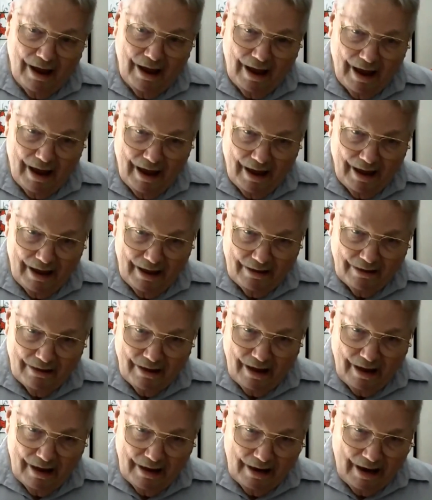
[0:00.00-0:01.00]

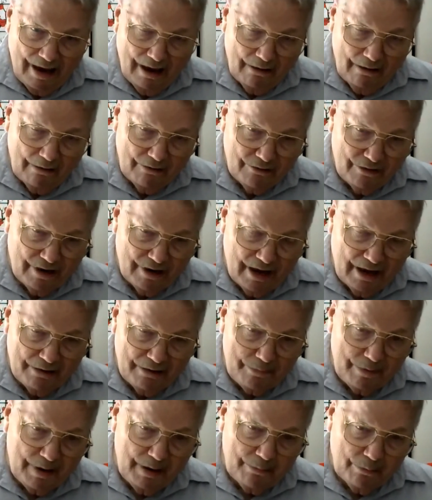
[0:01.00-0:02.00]
And Allison
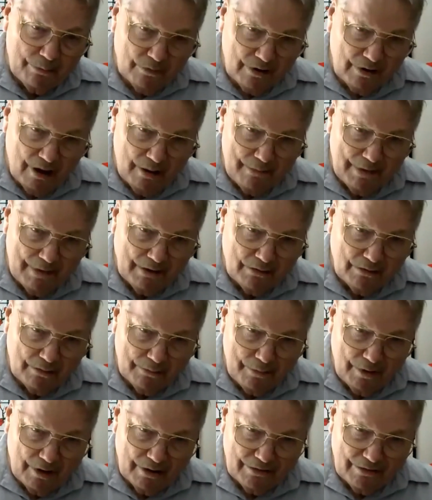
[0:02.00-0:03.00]
has people coming to
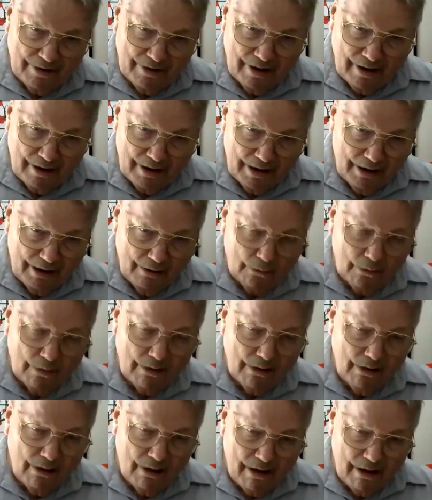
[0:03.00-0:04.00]
Bucks County
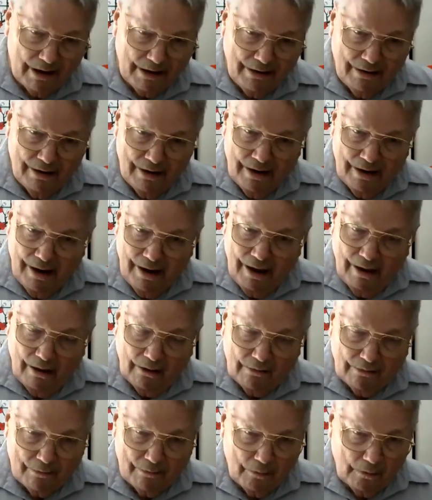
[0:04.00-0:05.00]
online
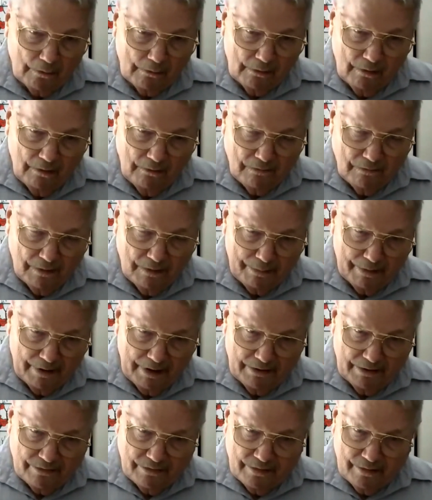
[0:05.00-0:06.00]
from all over the
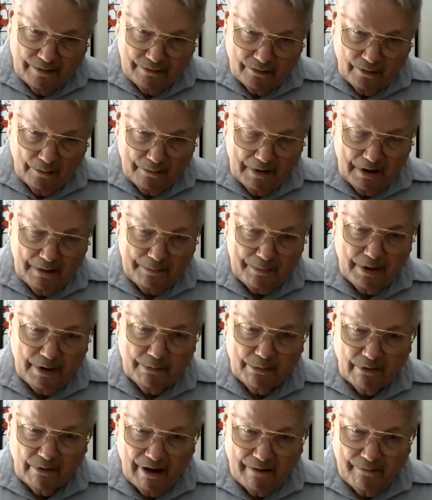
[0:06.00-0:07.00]
place. So many
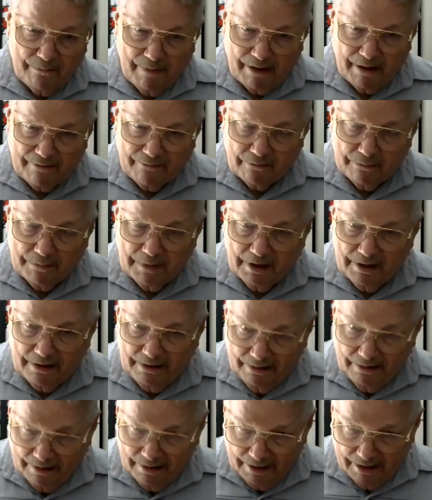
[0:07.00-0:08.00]
people I've met from
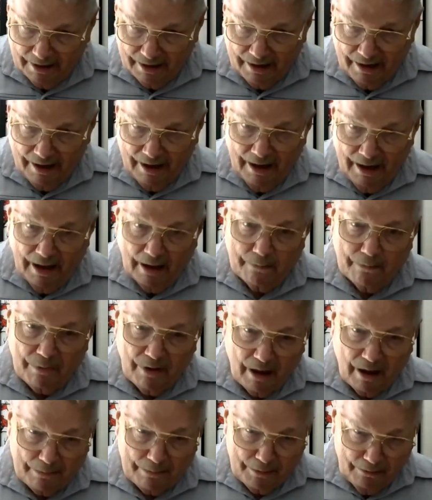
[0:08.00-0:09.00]
India and
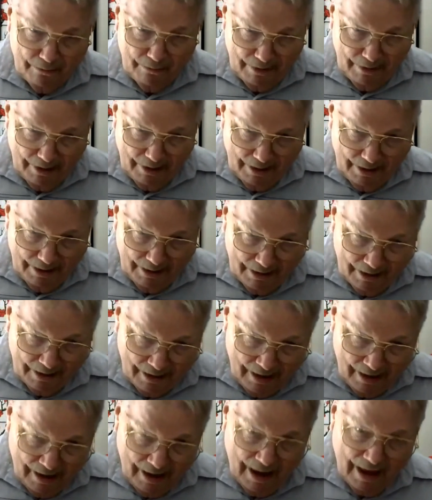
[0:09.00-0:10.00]
Papua New
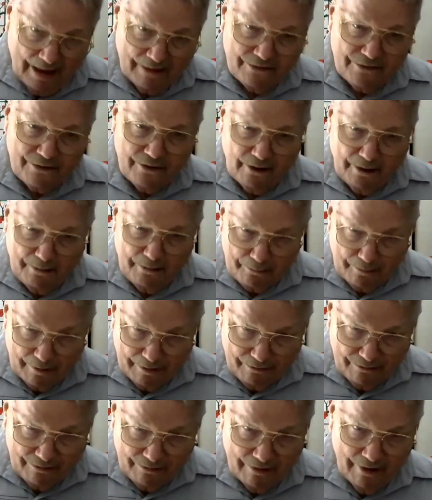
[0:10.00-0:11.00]
Guinea and
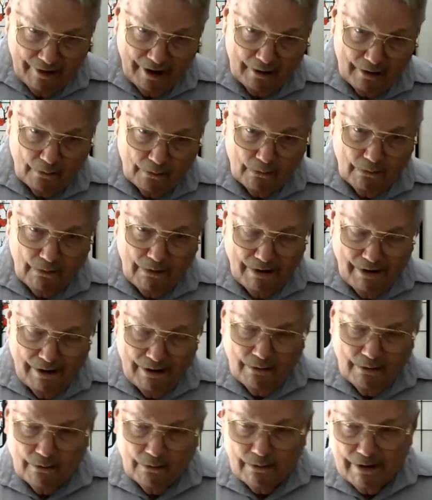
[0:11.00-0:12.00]
Cyprus and on
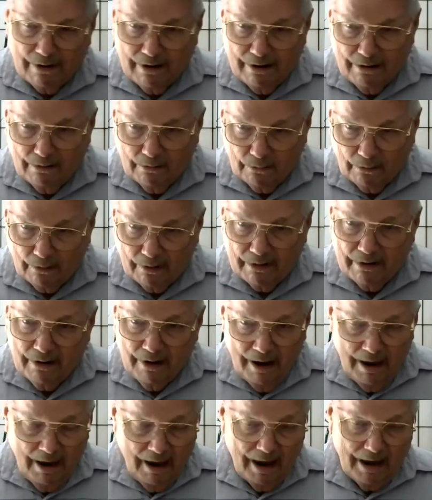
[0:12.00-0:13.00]
and on and on.
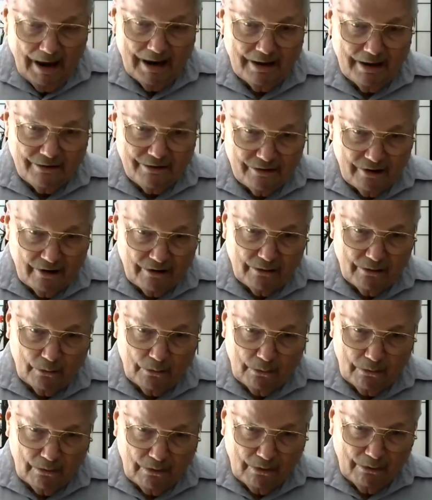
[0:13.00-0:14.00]
And it's just a
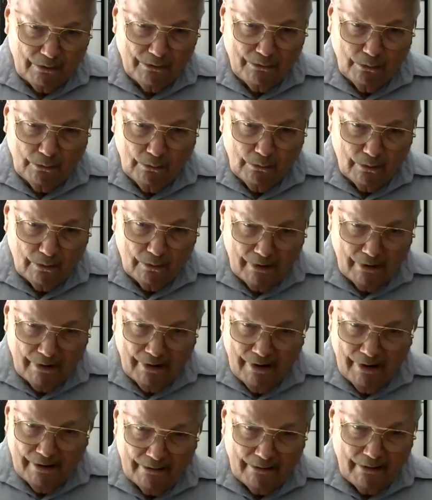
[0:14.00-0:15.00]
world
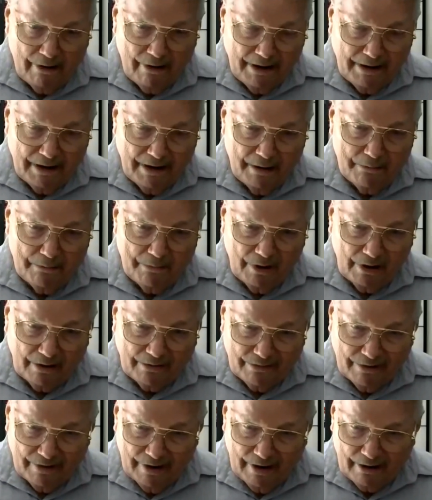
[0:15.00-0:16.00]
tour right in
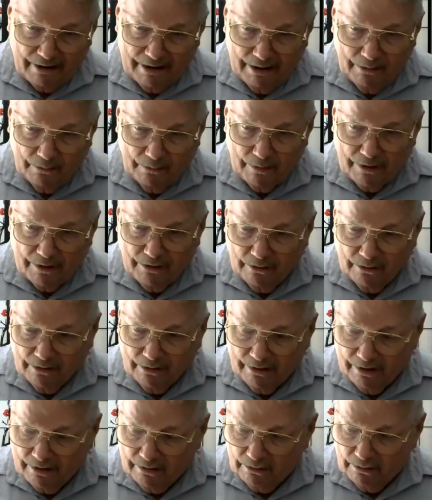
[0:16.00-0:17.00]
Bucks County where you
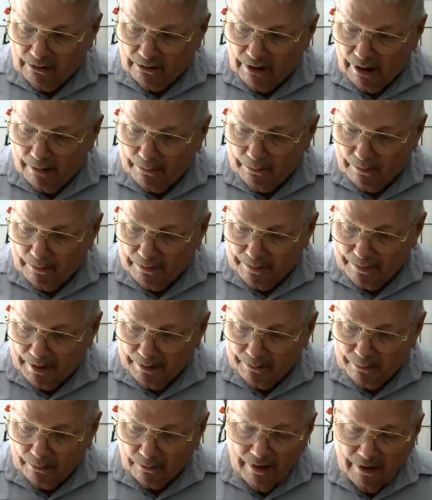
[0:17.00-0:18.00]
can hook up with
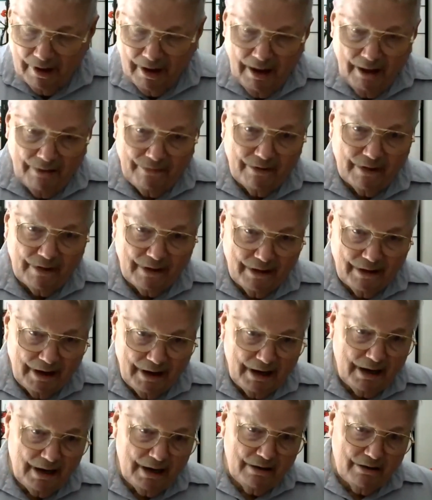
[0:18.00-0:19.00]
people that
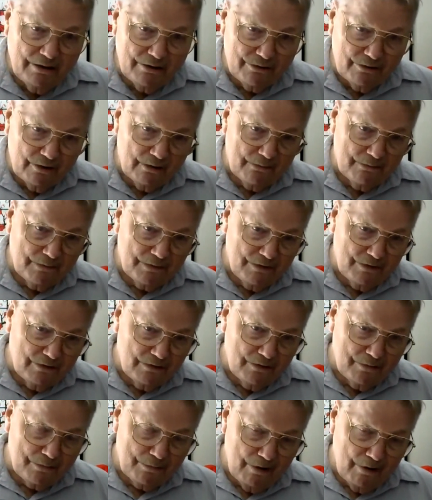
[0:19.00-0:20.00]
need the
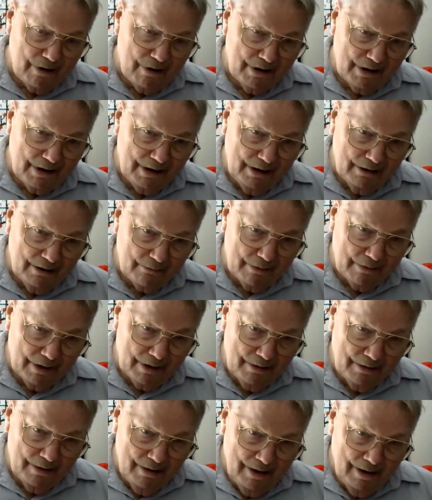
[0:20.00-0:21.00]
services of chronic healing.
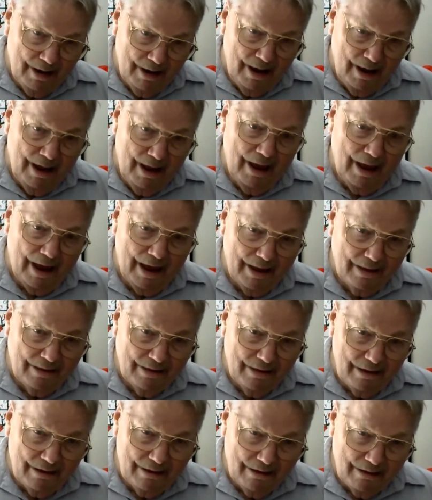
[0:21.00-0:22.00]

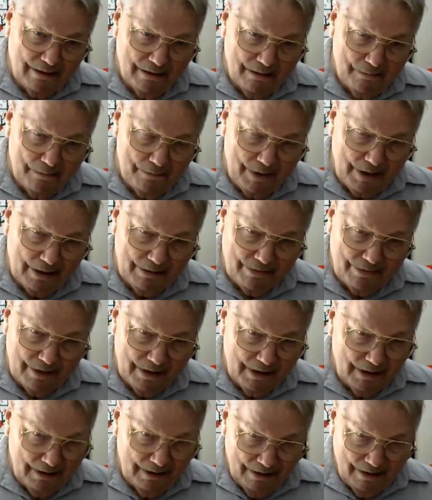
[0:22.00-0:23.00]
And the big
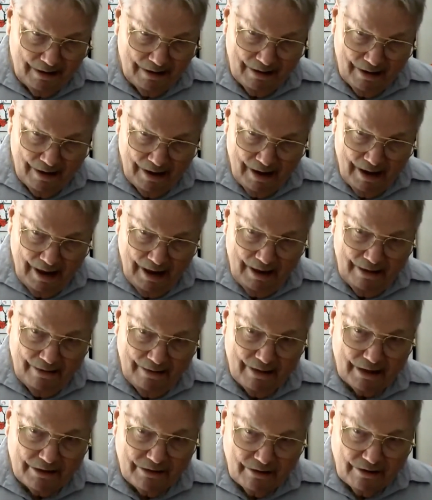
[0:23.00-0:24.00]
thing
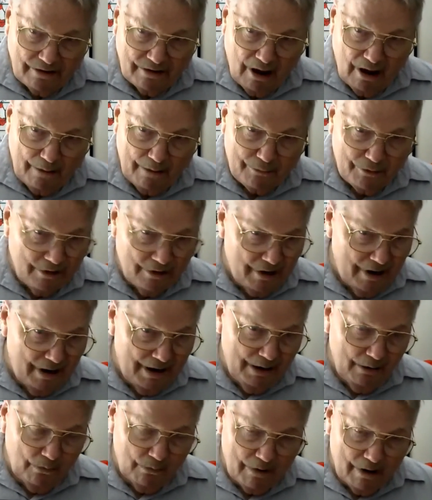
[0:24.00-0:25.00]
that's an option
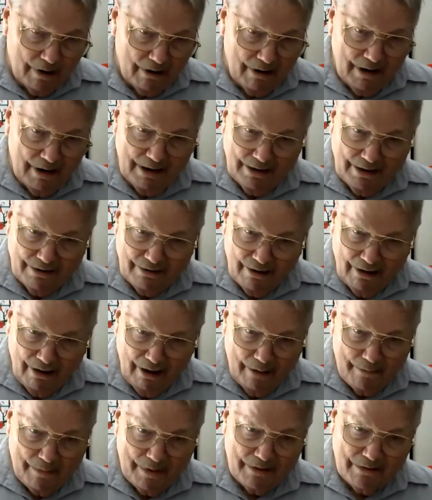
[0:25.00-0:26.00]
anywhere,
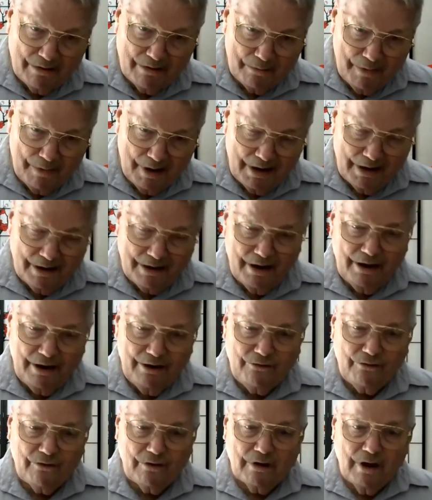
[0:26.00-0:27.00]
anytime, is the
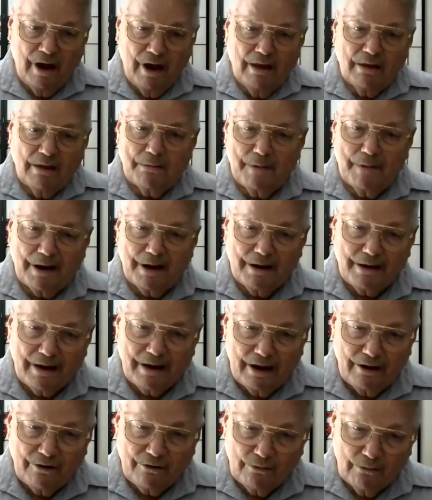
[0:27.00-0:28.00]
meditation. The
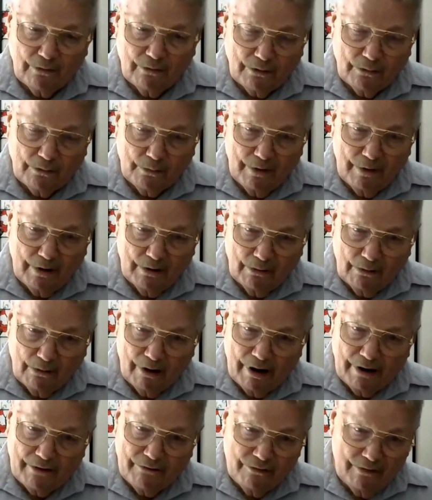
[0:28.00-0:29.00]
meditation on Twin
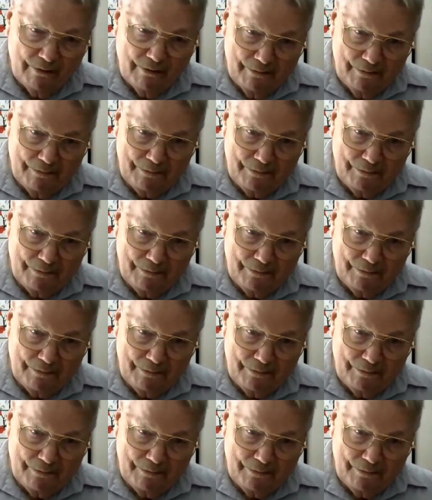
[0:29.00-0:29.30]
Hearts